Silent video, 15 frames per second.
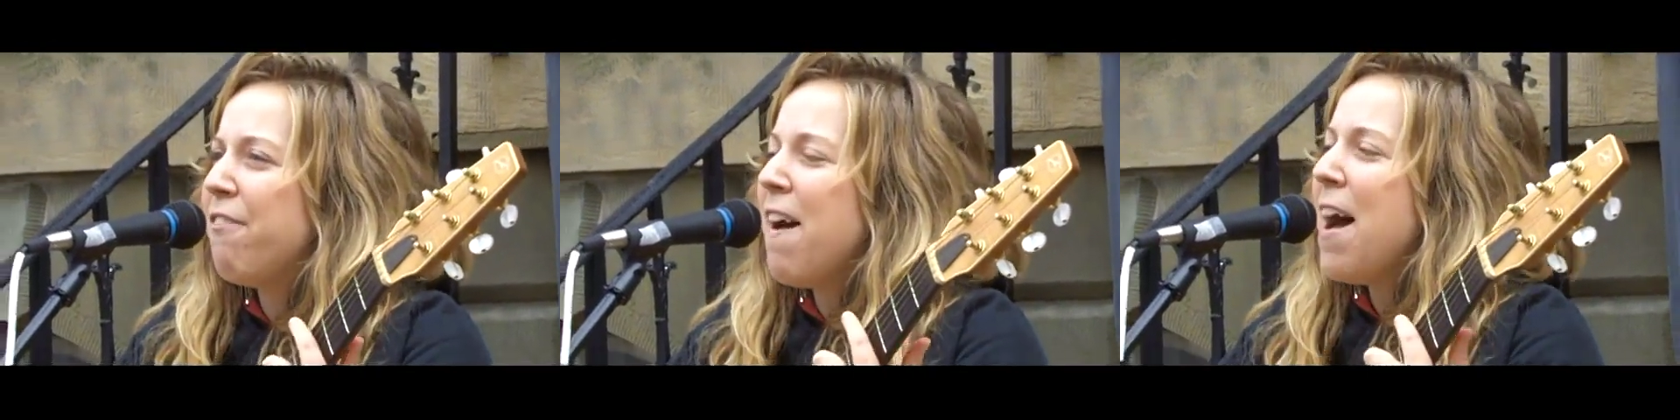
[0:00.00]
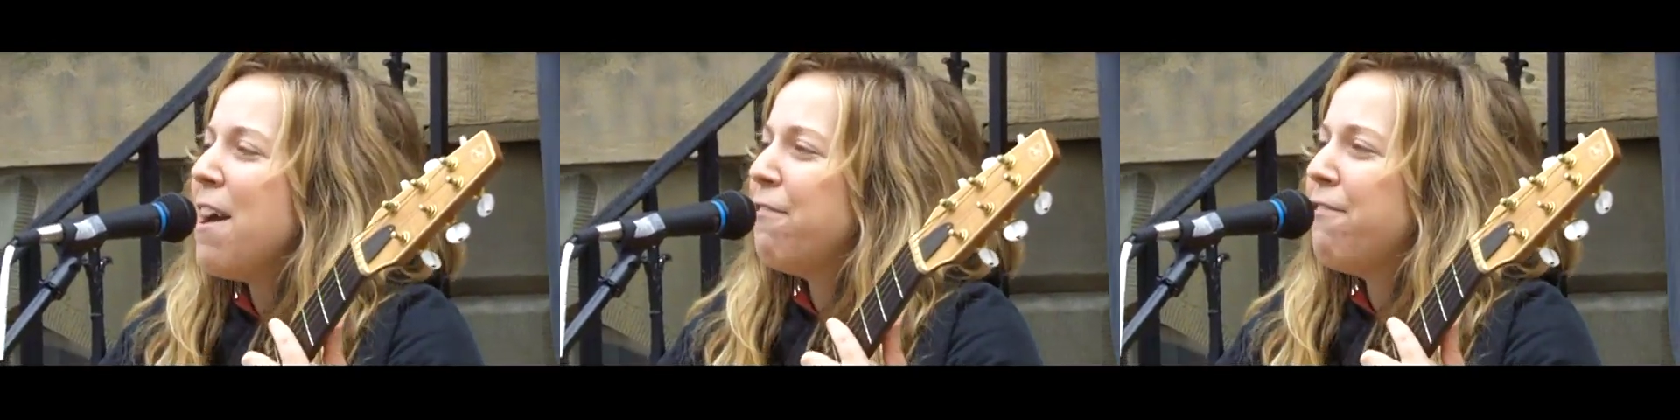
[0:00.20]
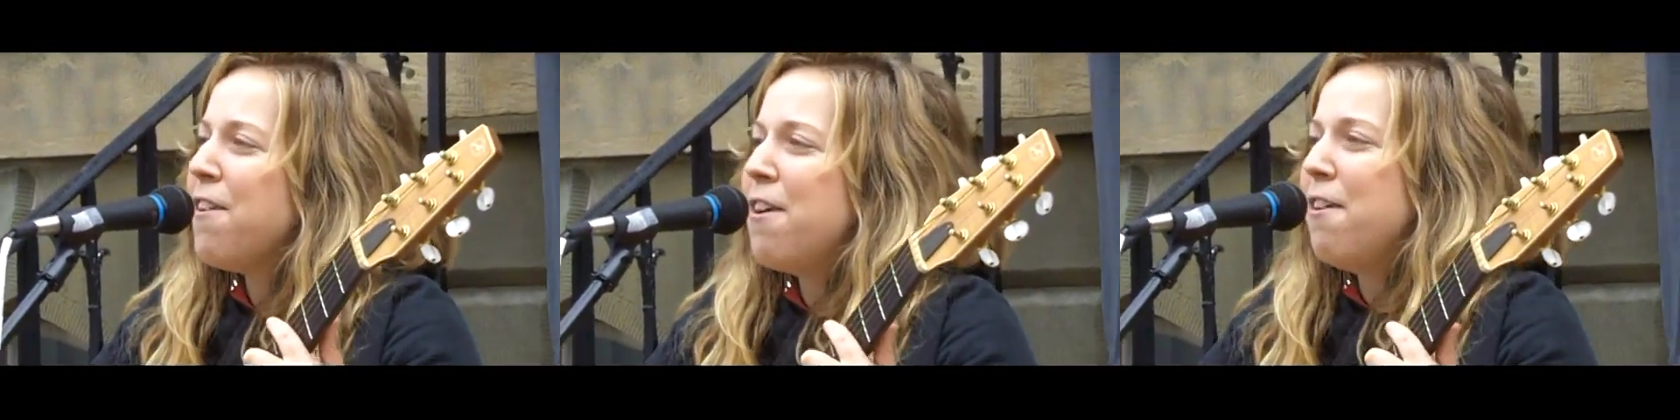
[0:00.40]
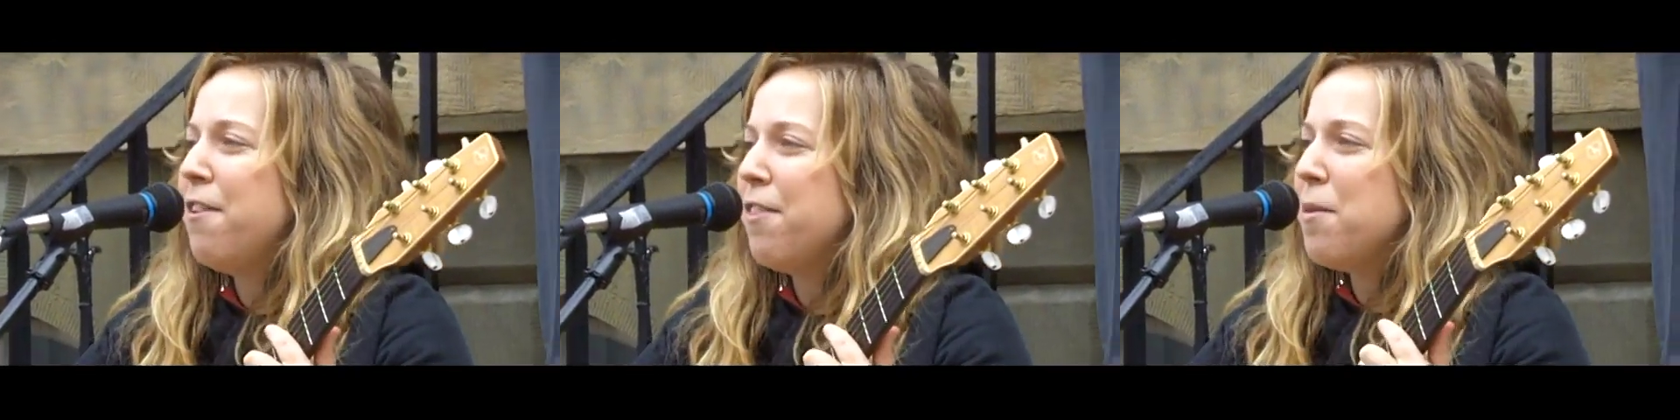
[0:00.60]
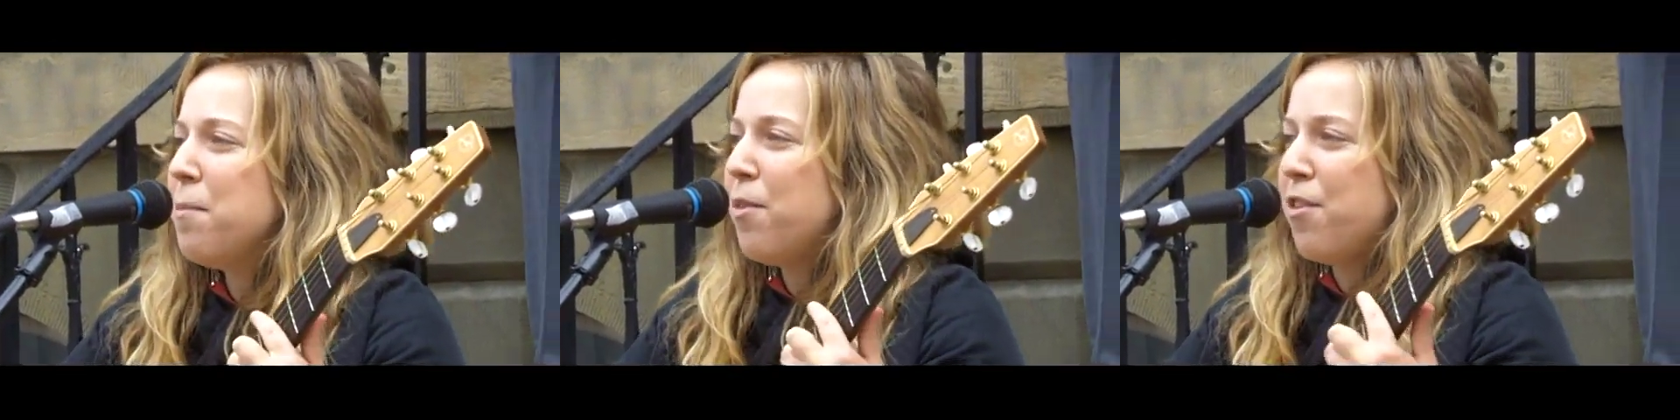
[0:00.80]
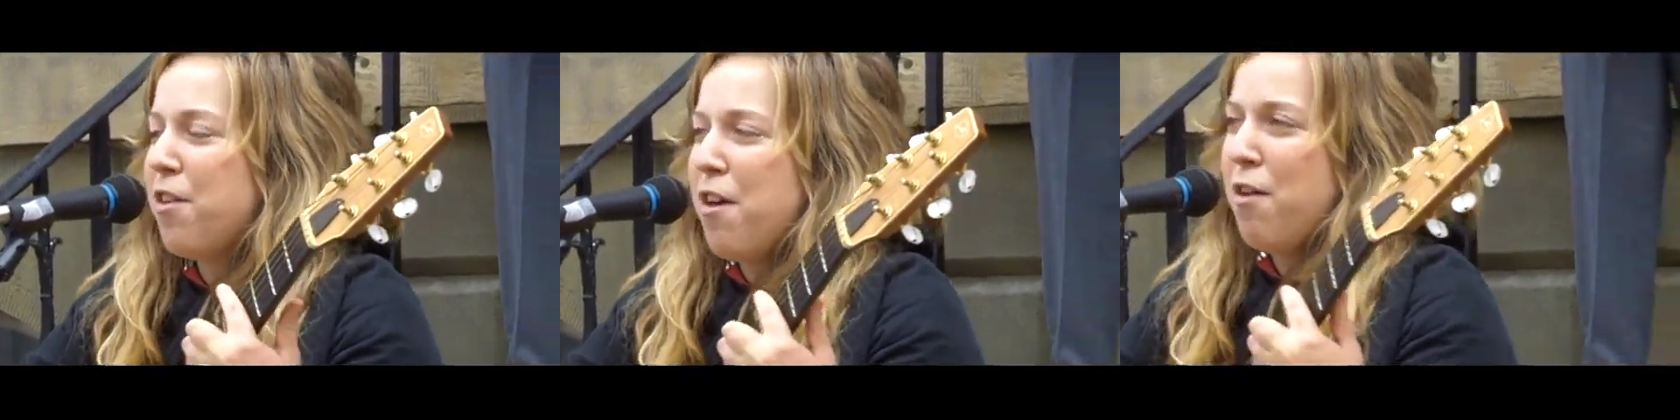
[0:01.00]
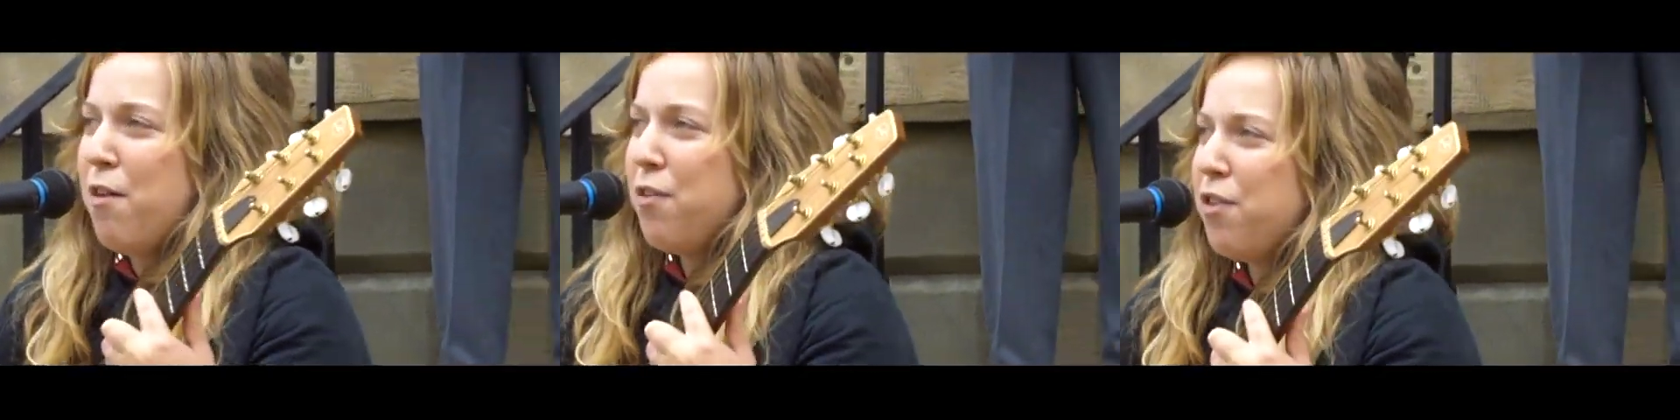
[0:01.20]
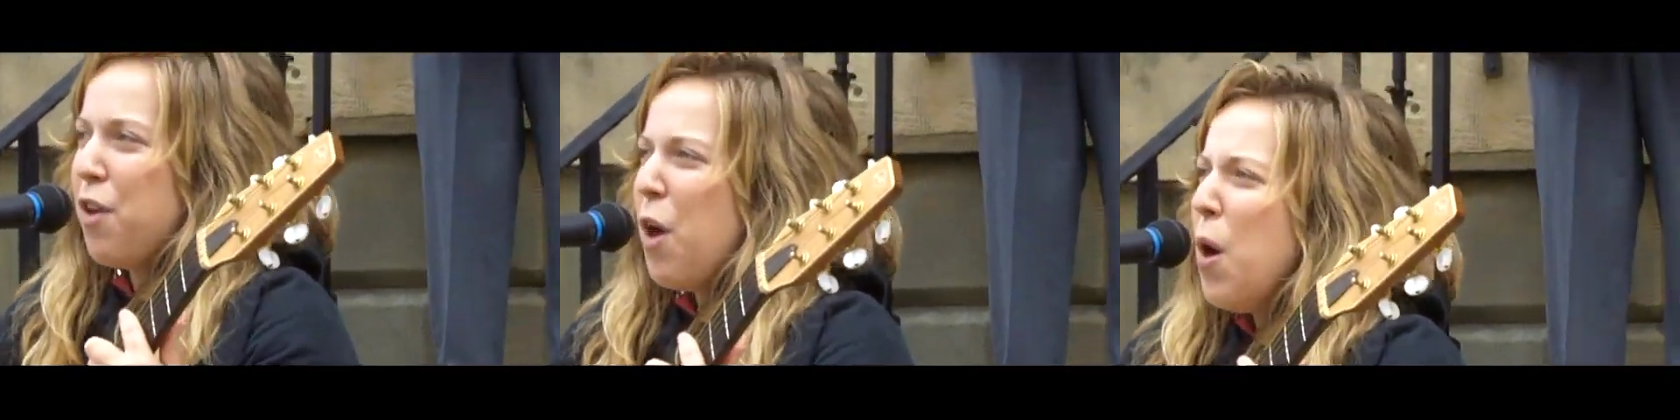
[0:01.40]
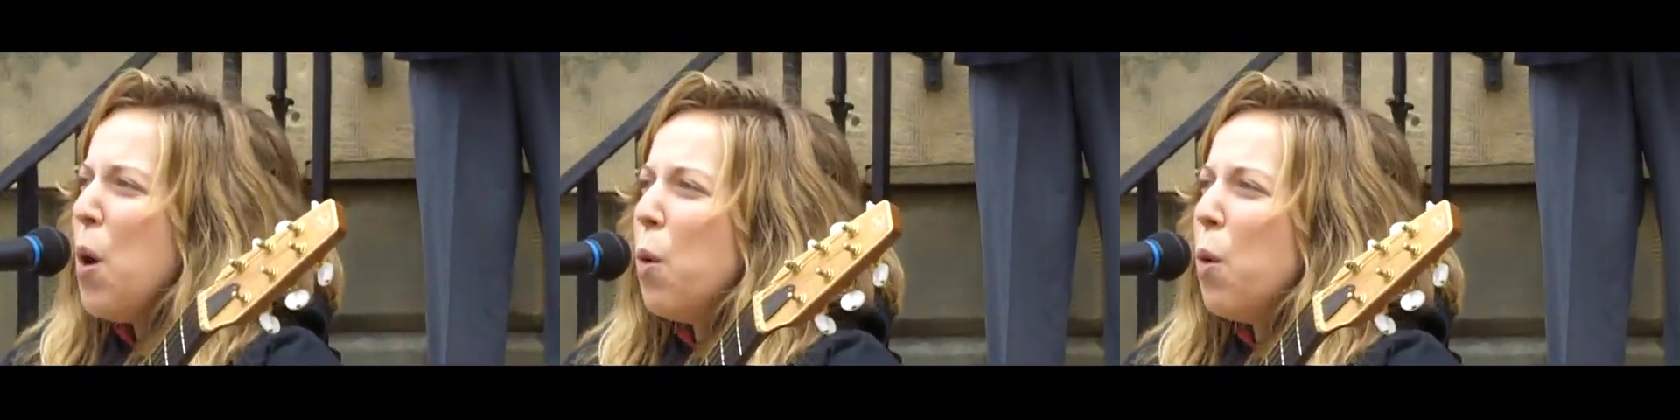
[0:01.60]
fight for themselves